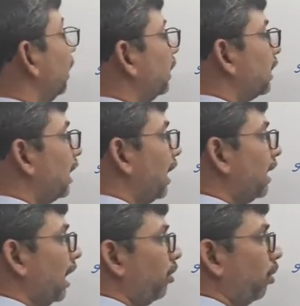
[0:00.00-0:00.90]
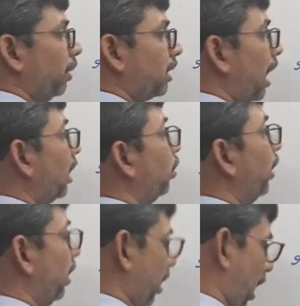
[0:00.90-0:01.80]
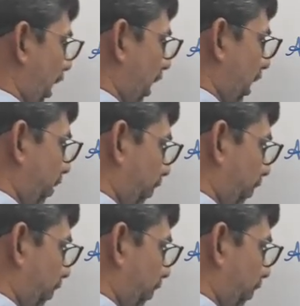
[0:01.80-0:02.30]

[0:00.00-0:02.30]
Just like that, we will be starting with hardly.